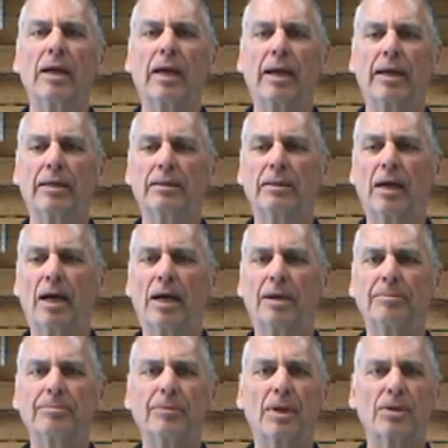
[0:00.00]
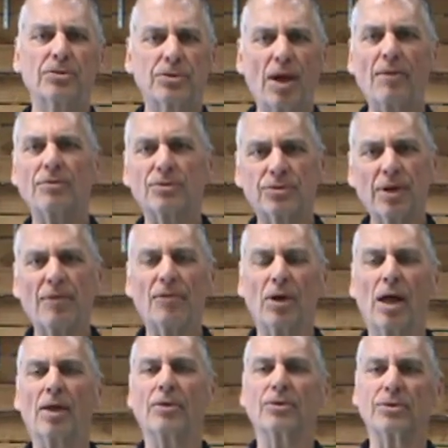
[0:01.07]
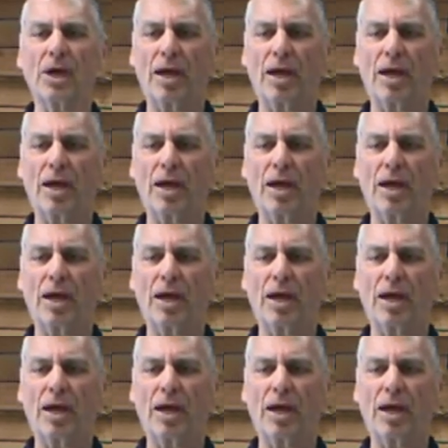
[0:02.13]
And several others.